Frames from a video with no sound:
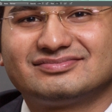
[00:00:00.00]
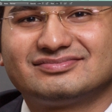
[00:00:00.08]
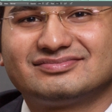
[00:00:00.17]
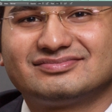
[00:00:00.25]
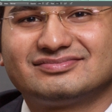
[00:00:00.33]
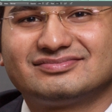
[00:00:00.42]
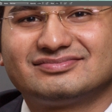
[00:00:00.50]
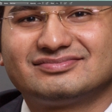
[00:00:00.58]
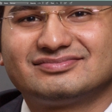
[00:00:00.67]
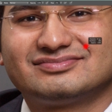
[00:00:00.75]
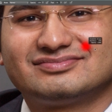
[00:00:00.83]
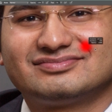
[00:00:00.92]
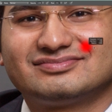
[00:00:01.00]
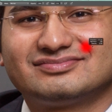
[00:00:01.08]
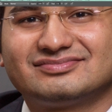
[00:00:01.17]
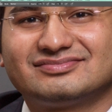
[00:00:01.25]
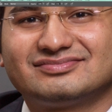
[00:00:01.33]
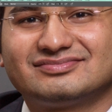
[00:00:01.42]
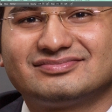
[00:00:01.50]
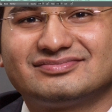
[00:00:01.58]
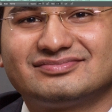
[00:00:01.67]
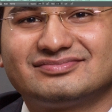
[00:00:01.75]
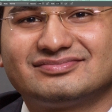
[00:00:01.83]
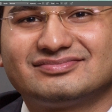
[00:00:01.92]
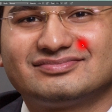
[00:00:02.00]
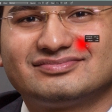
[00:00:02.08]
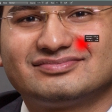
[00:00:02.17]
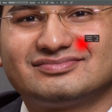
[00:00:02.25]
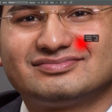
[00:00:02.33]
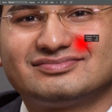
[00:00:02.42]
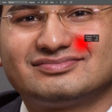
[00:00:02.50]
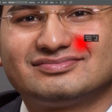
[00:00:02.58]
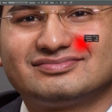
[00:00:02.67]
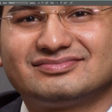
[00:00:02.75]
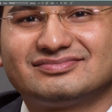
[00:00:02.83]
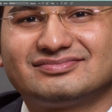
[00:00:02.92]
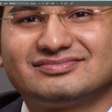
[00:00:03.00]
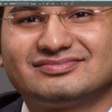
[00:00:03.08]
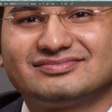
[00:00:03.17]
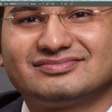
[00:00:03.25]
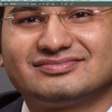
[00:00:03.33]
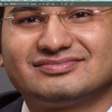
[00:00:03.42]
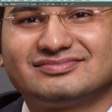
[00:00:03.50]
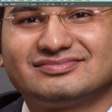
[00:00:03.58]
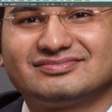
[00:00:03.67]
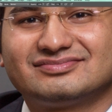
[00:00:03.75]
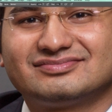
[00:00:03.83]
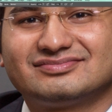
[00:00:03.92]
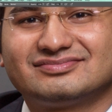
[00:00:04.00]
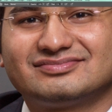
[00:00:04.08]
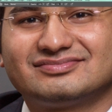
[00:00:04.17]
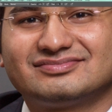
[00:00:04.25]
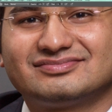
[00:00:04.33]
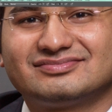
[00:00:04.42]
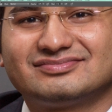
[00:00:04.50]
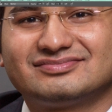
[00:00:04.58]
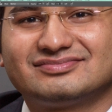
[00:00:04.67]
(no one is talking)